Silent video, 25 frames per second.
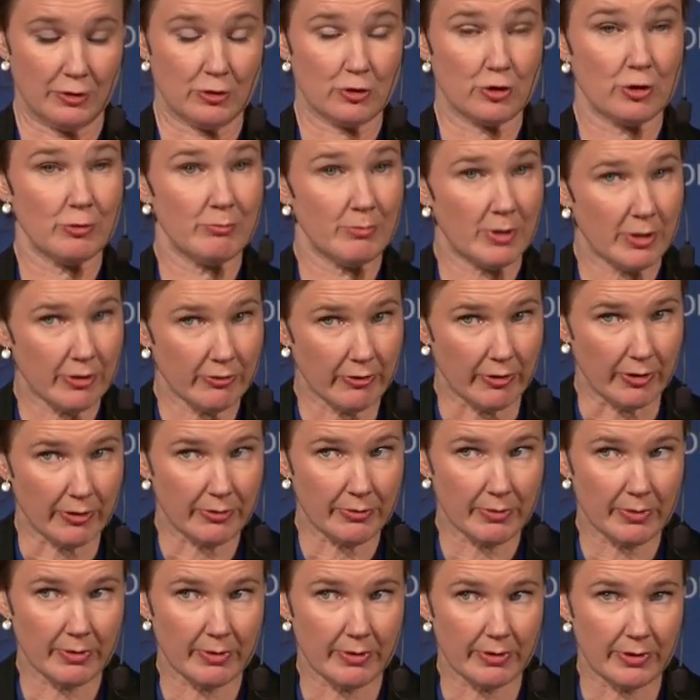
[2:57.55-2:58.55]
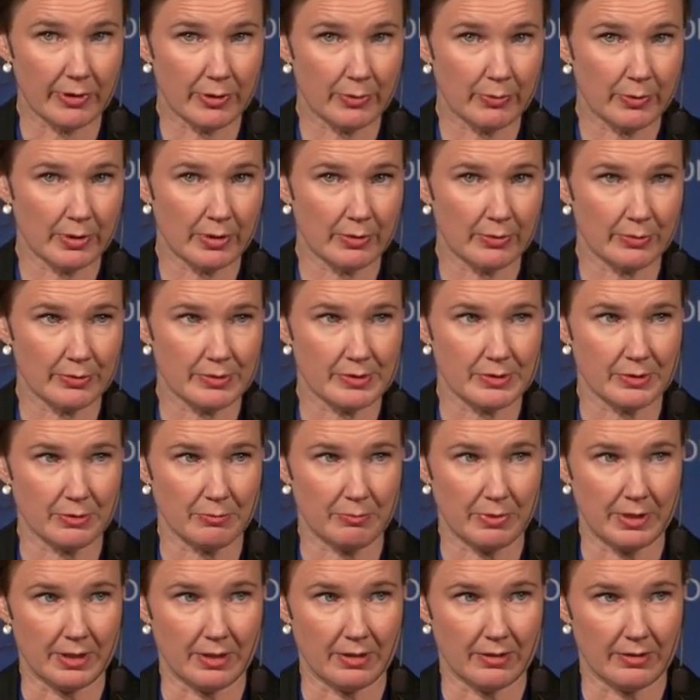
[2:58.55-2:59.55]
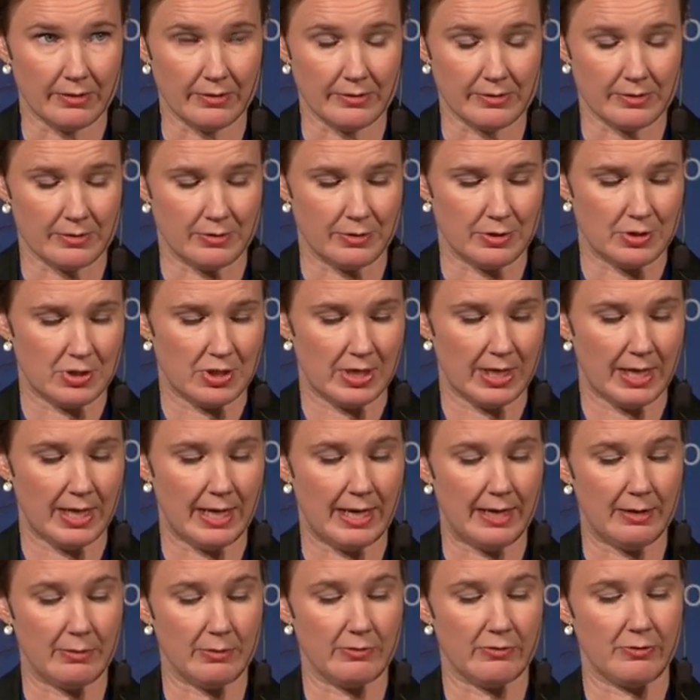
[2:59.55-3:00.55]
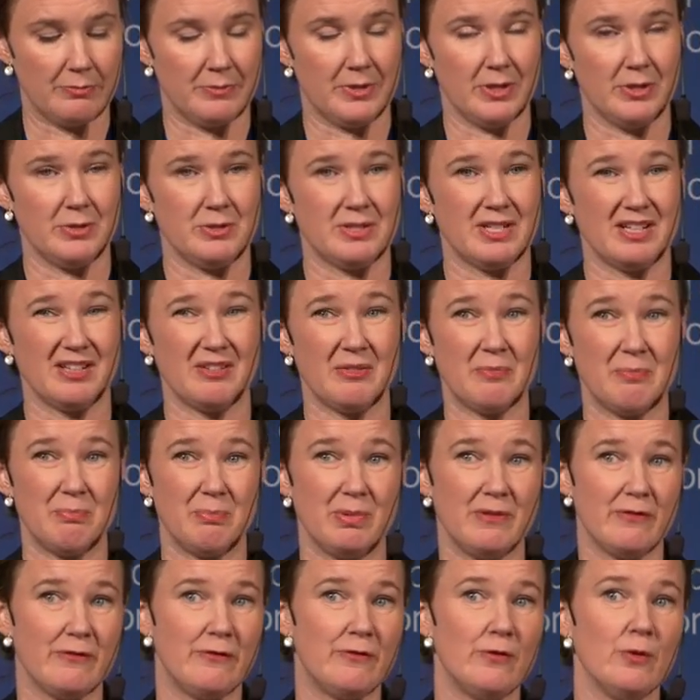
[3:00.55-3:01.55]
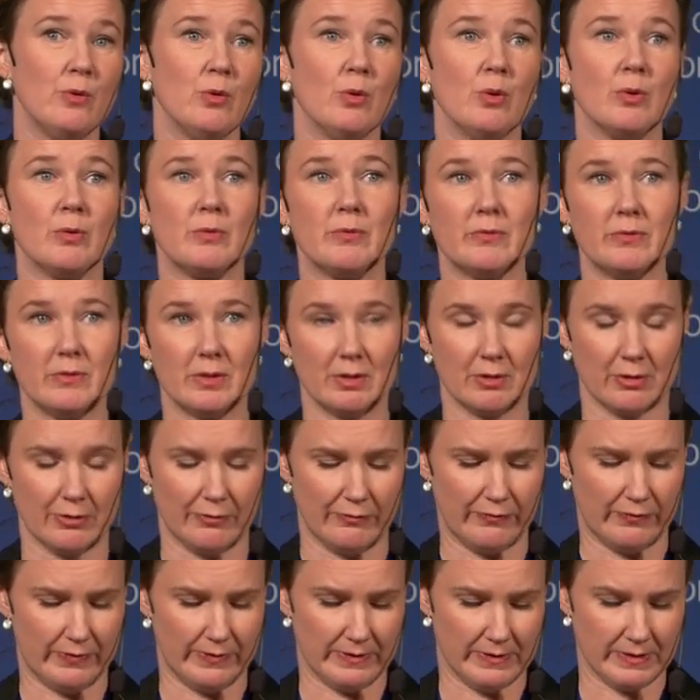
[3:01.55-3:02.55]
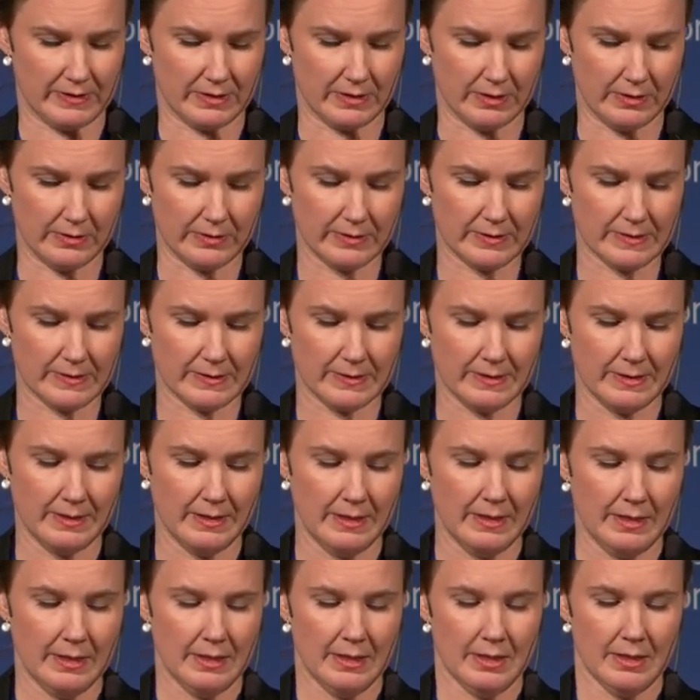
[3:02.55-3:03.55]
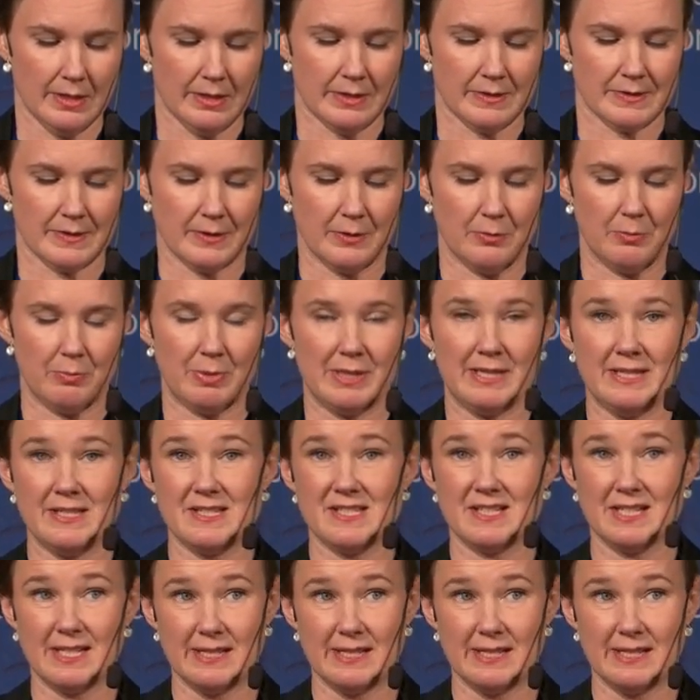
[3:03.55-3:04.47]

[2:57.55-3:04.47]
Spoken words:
tomorrow you will also be asked to check out from the hotel before the conference starts. So please